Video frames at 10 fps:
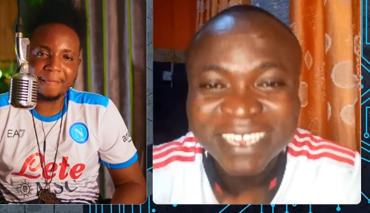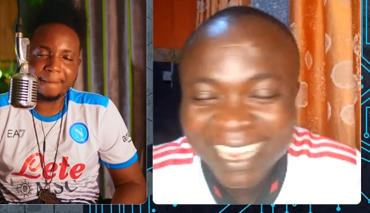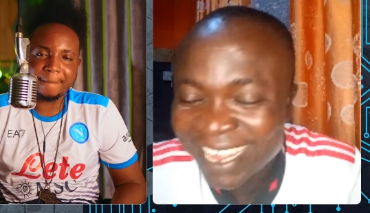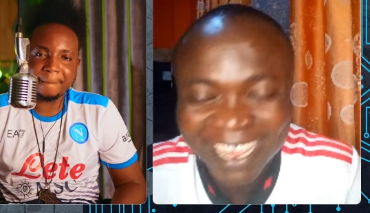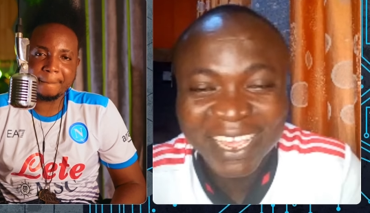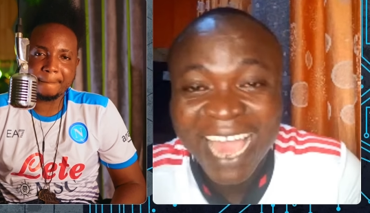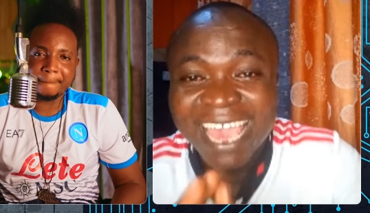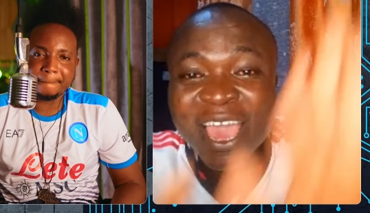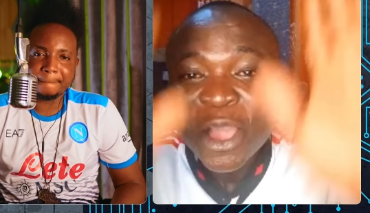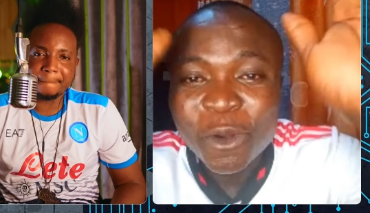Speaker 1: see, guy,
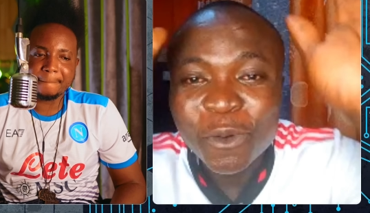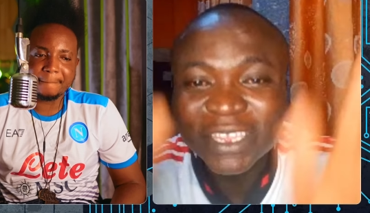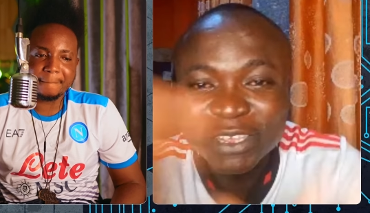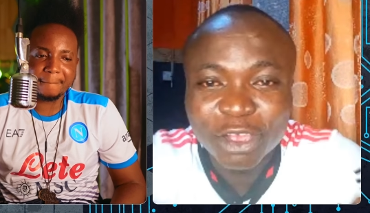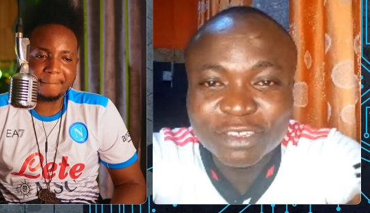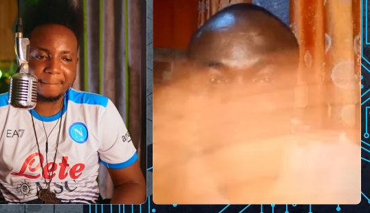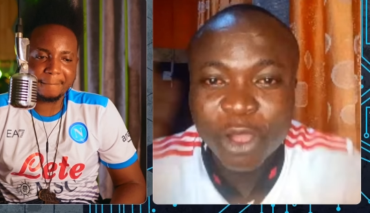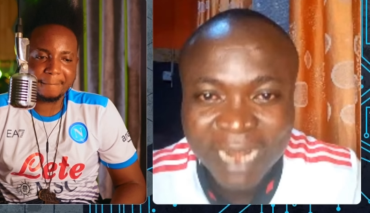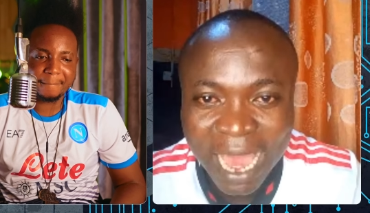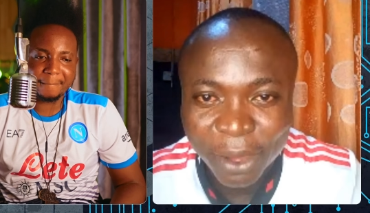what if you just
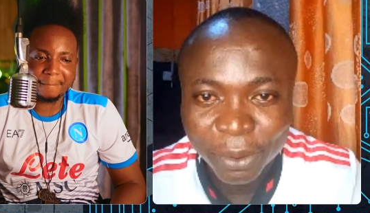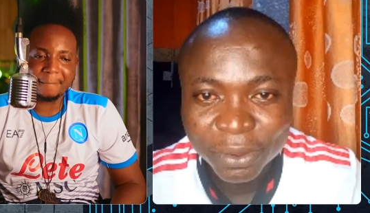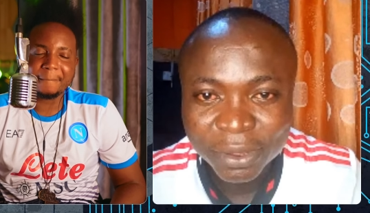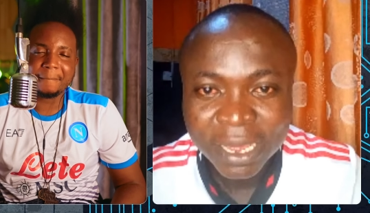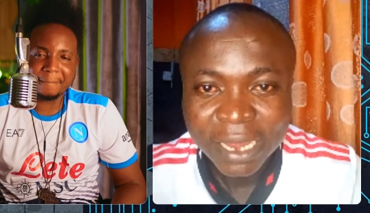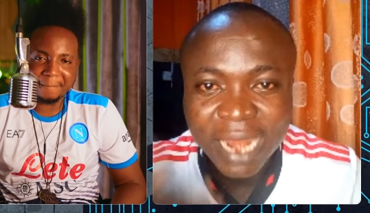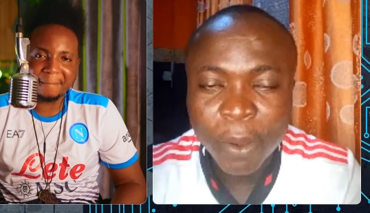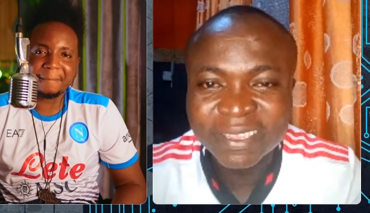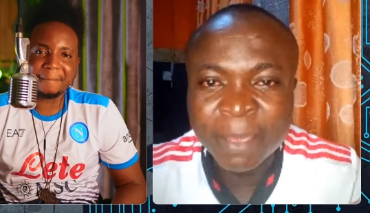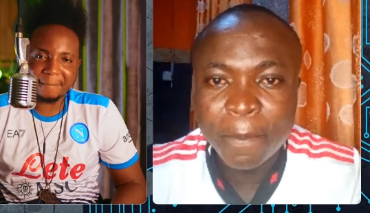talk now? Now,
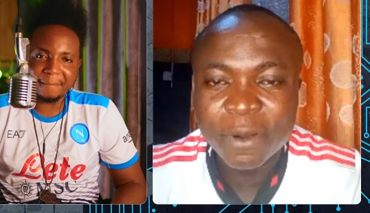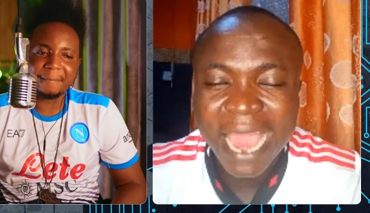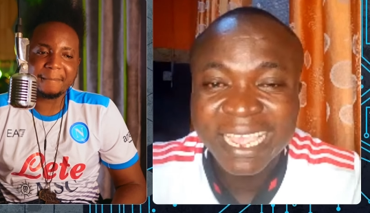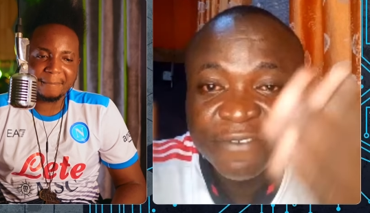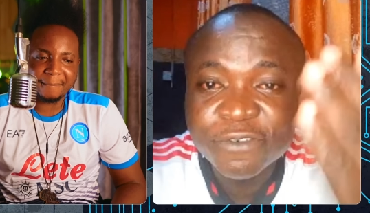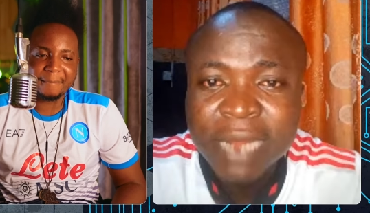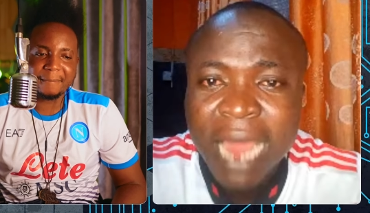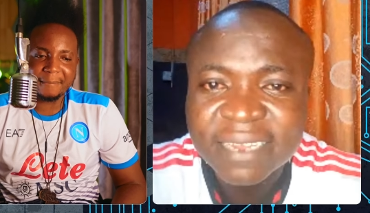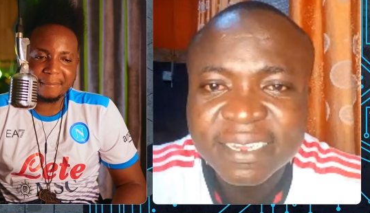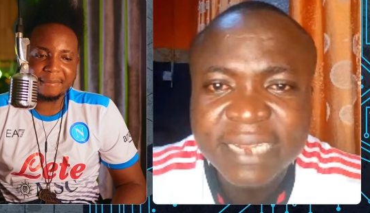what if people like even
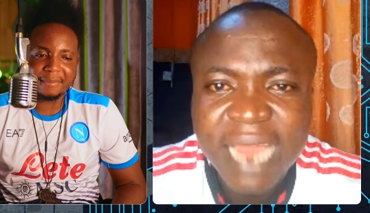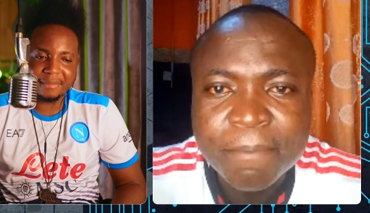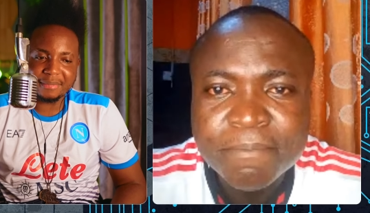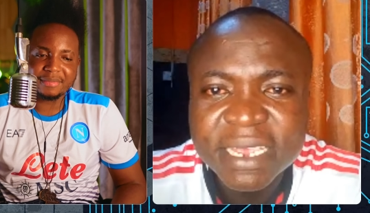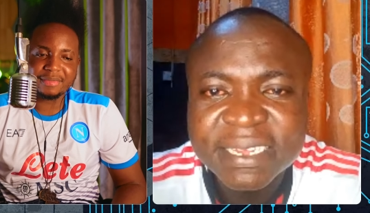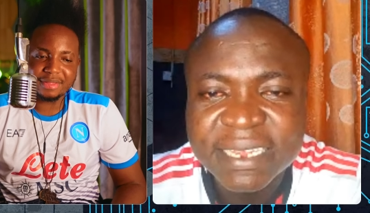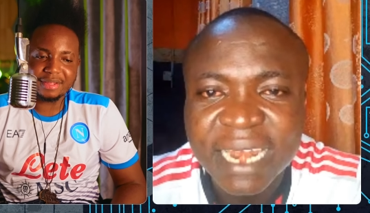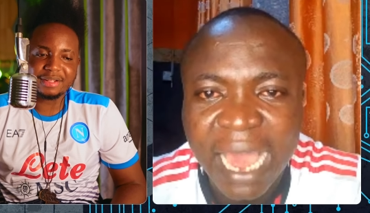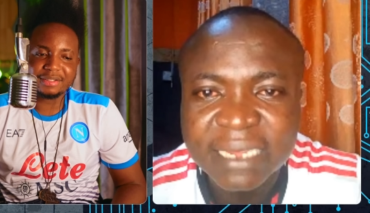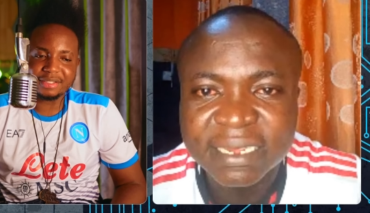Arsenal missed
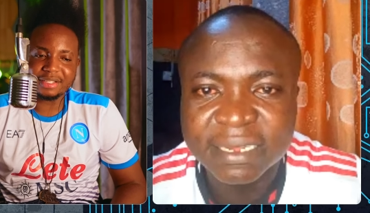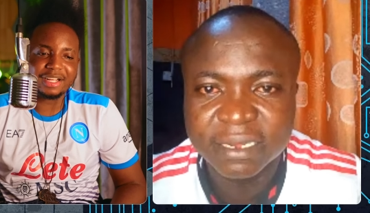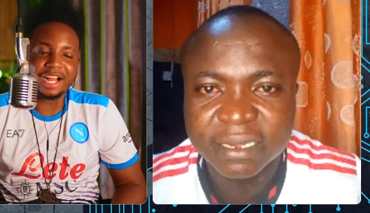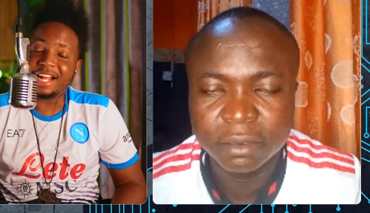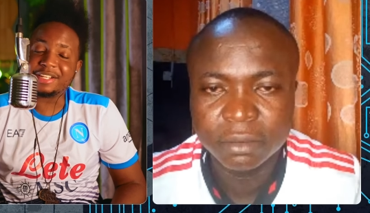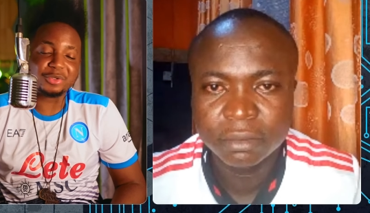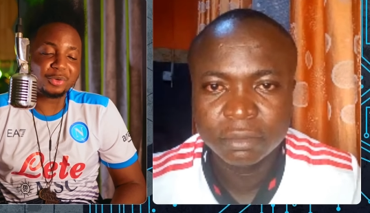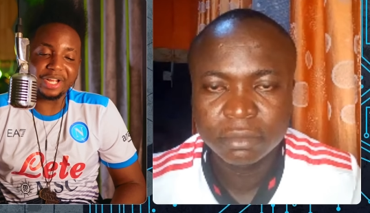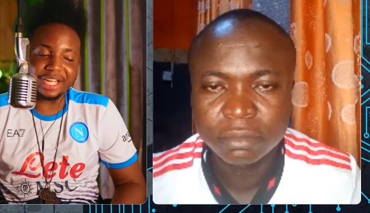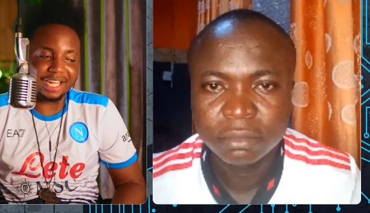last season?
Speaker 2: I
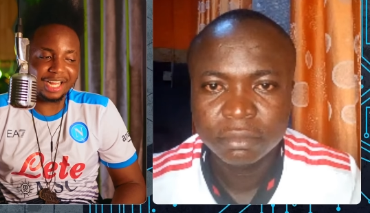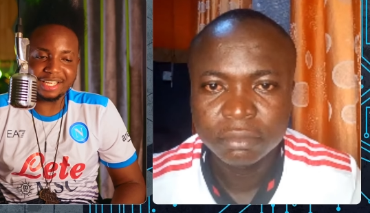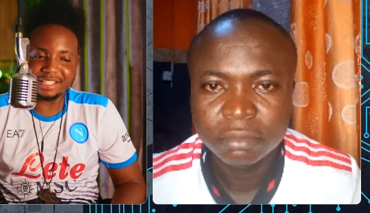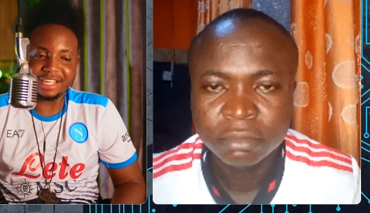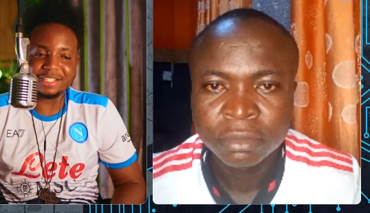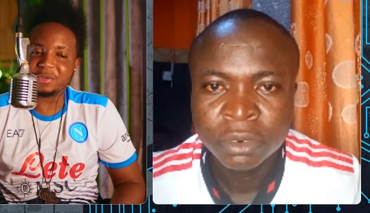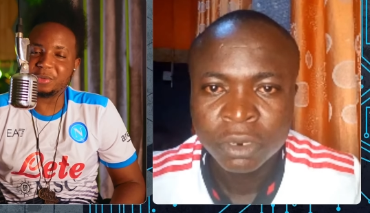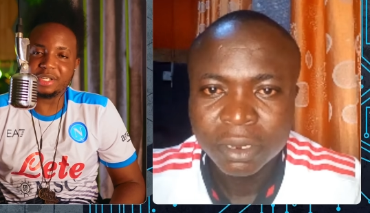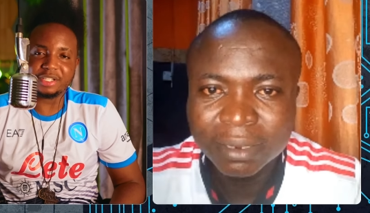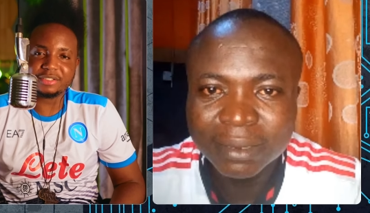swear, guy, I
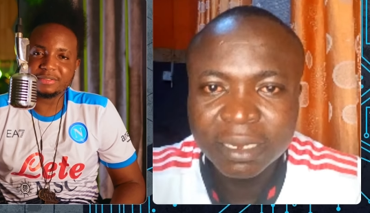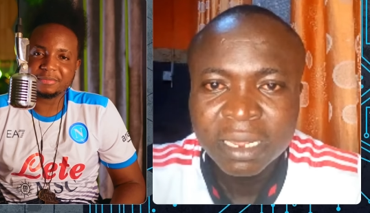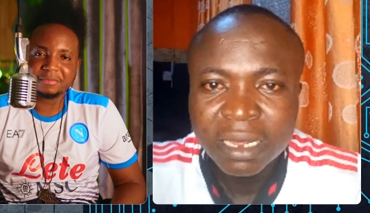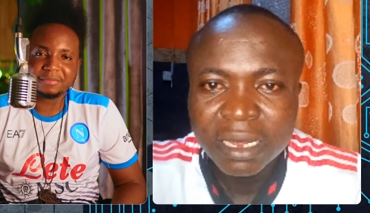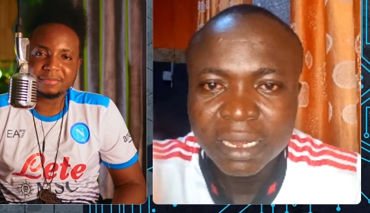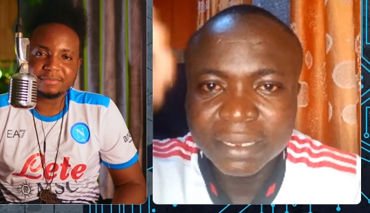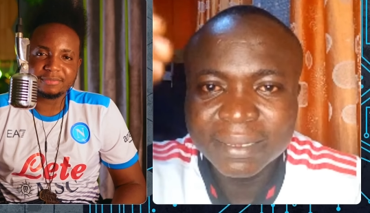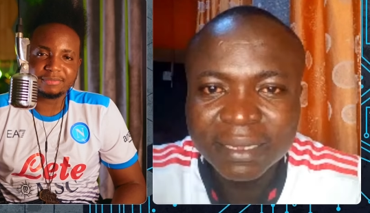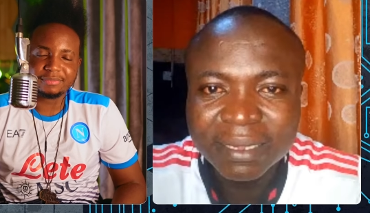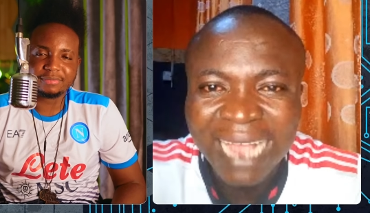swear.
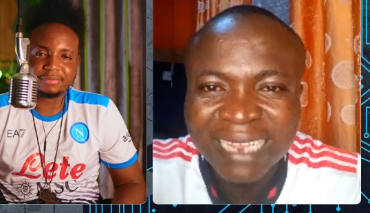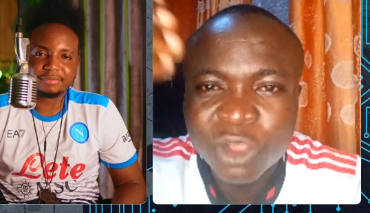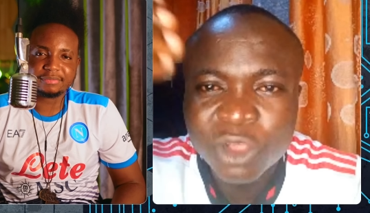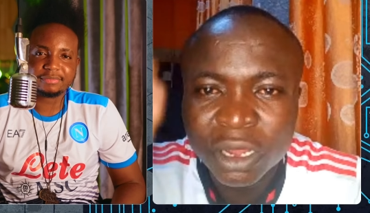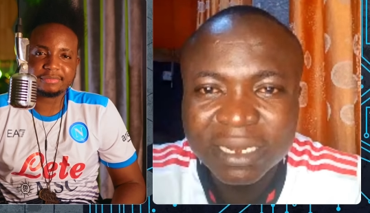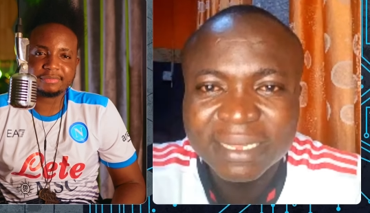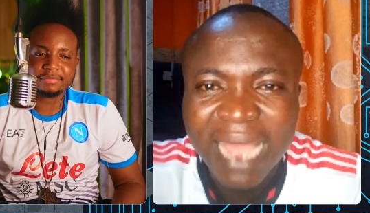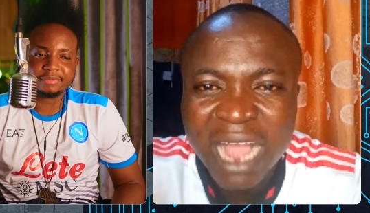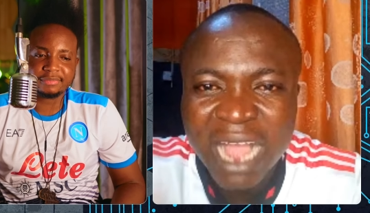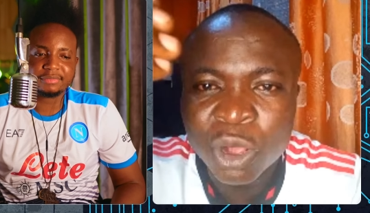
Speaker 1: That,
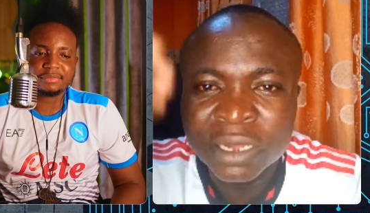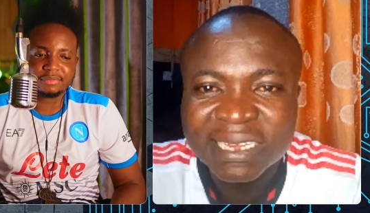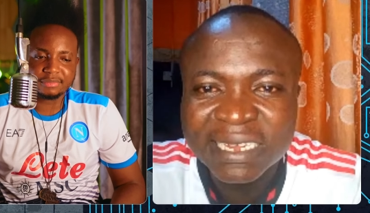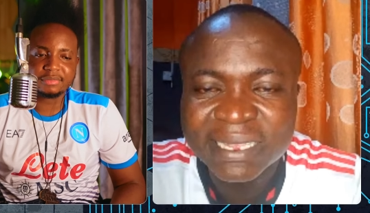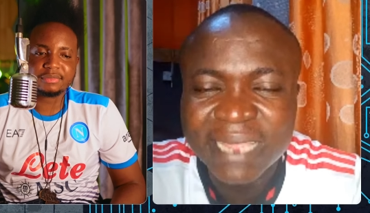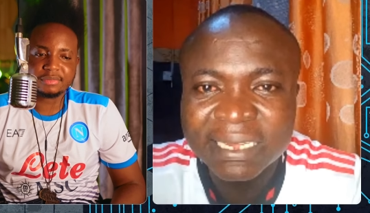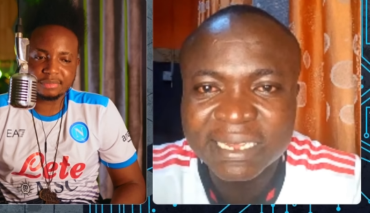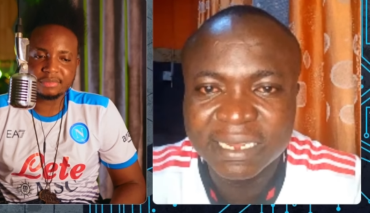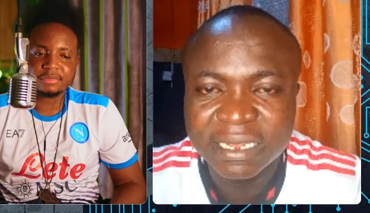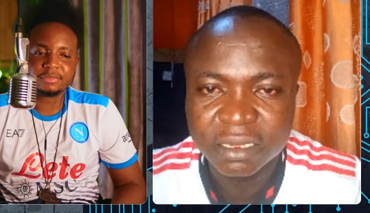that
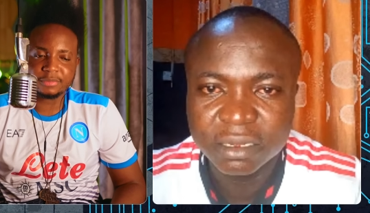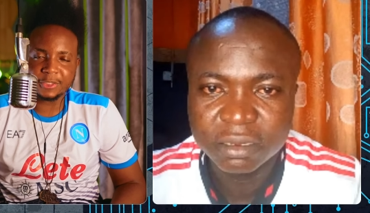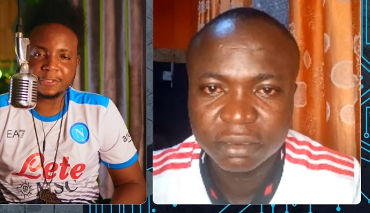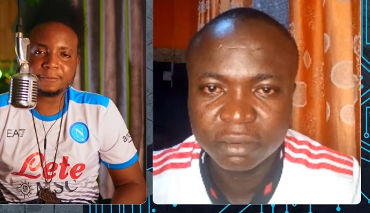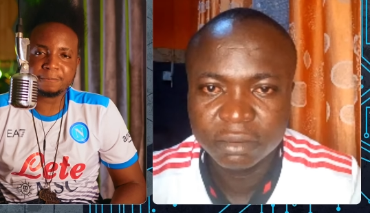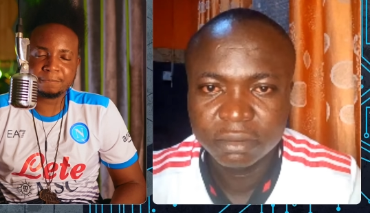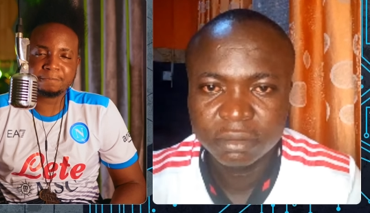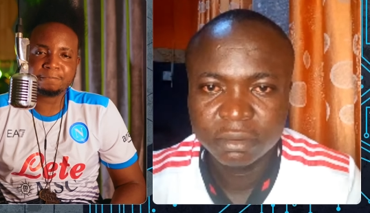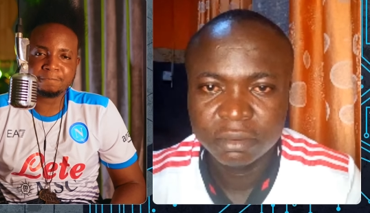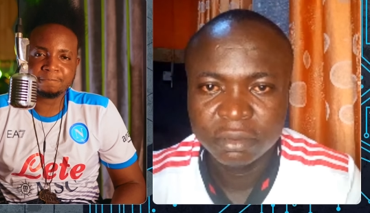consistency. Mm-hmm.